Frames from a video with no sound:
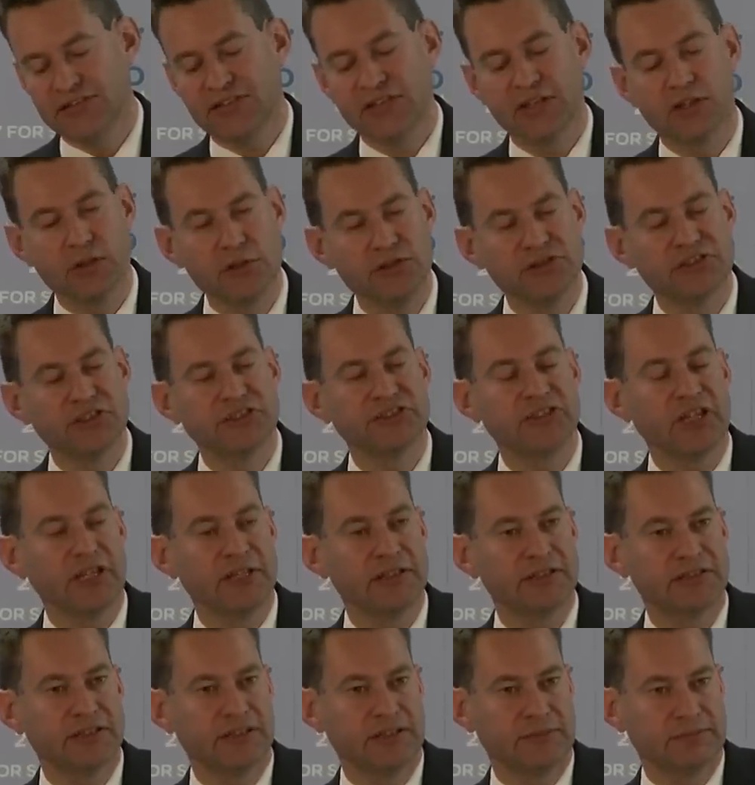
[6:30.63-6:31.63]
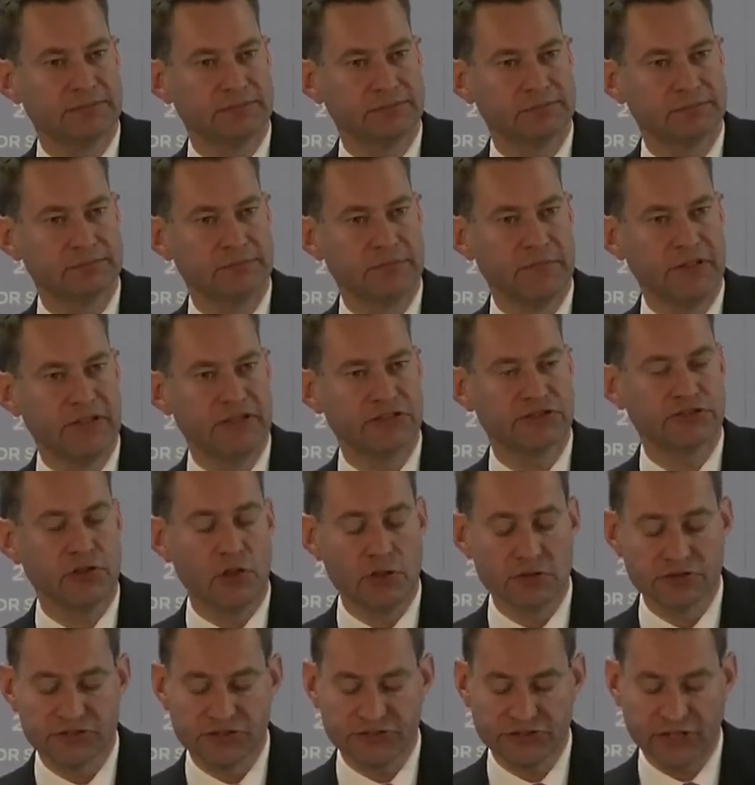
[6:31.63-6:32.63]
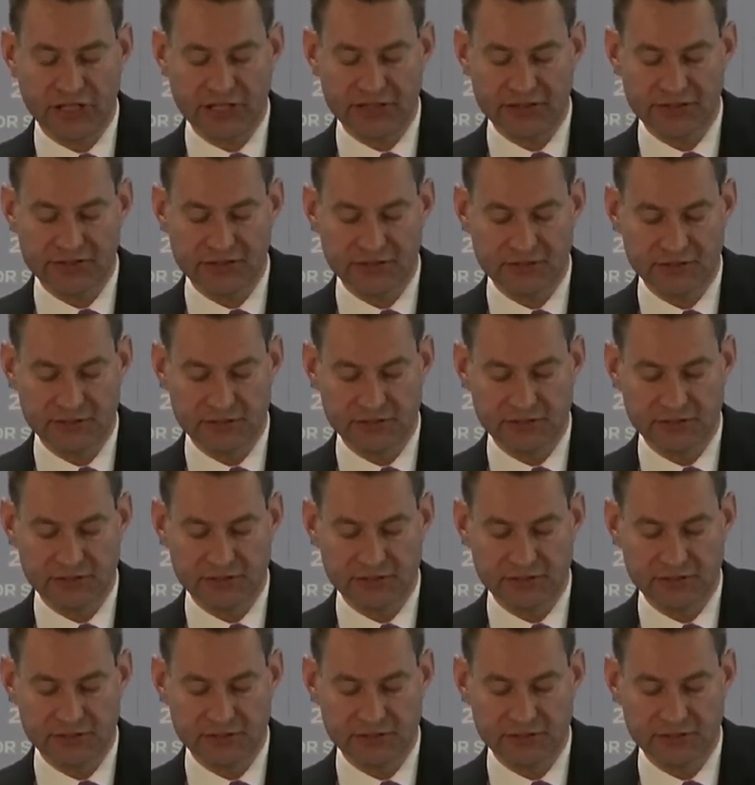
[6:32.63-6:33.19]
the good society, the strong society.